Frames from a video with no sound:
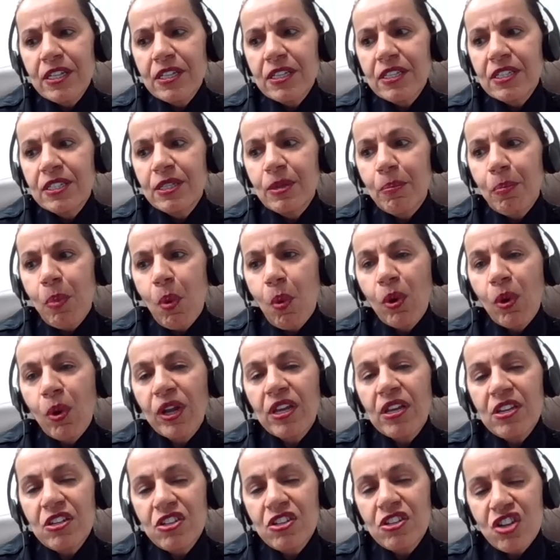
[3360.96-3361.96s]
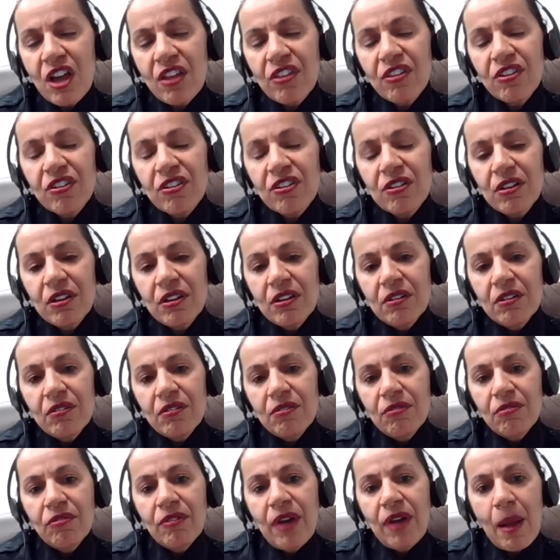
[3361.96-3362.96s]
supporting each other,
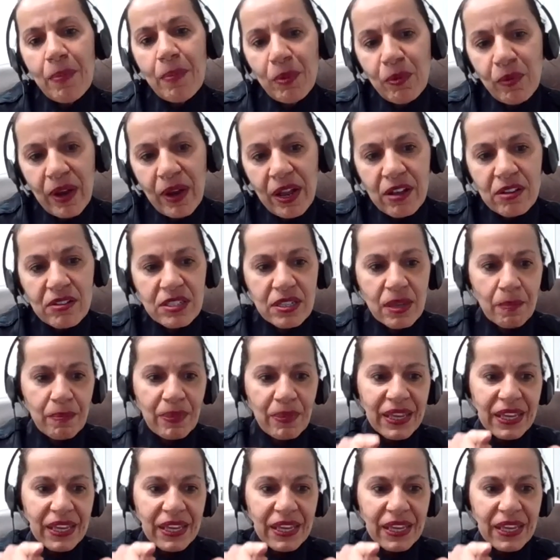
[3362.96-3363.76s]
wraparounds, and